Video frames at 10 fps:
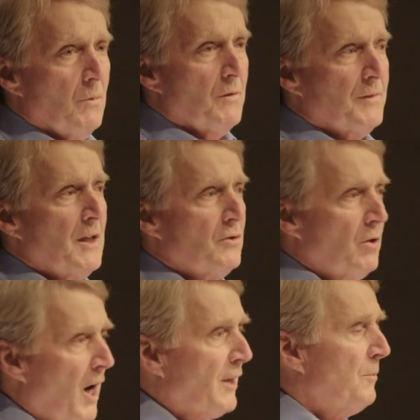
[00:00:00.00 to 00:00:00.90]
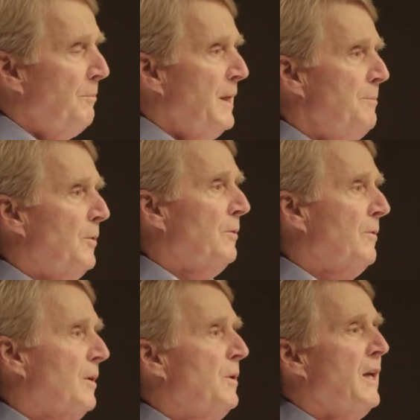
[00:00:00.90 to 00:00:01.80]
We've got to talk to
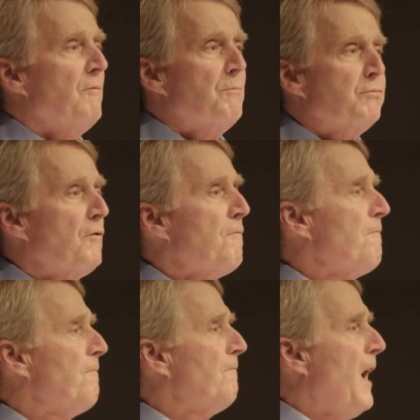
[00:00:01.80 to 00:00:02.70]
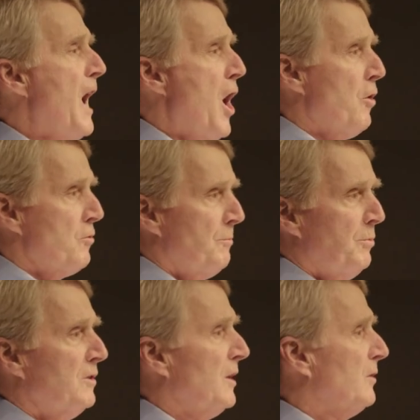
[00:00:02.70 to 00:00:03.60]
people that we have profound
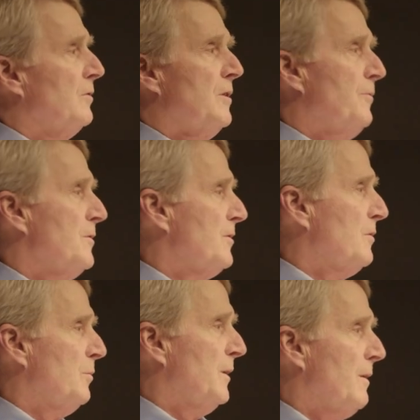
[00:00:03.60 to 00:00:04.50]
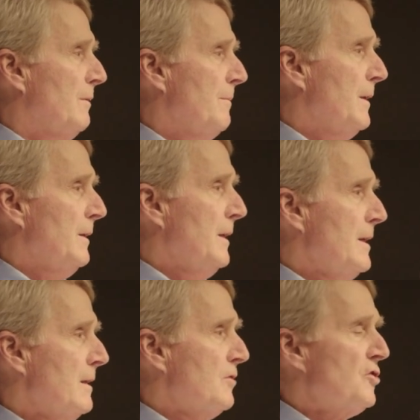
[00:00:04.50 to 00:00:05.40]
political differences with.
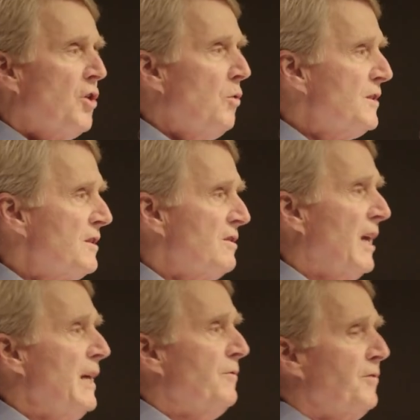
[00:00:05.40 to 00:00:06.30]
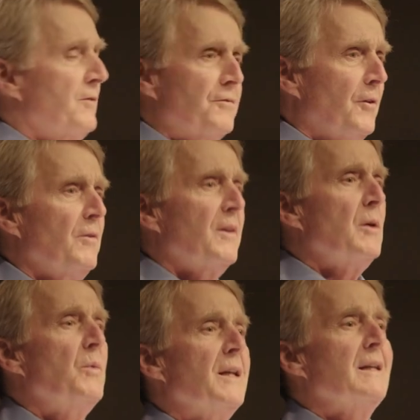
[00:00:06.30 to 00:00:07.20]
So distasteful
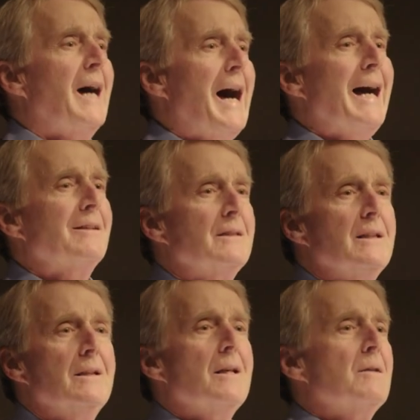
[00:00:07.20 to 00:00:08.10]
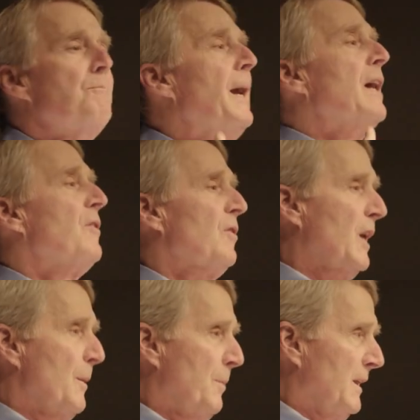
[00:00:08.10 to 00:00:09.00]
that we can hardly bear their
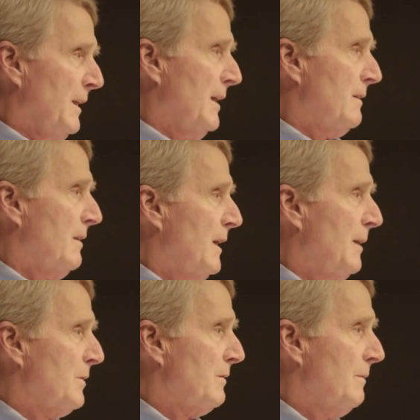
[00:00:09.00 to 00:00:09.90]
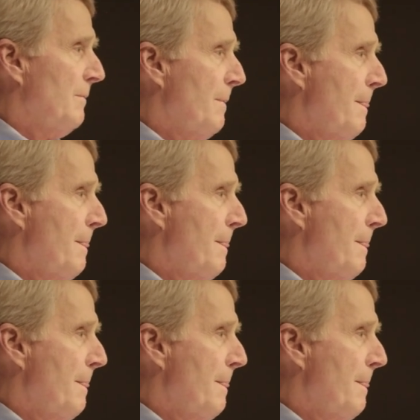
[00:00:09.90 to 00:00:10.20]
company at times.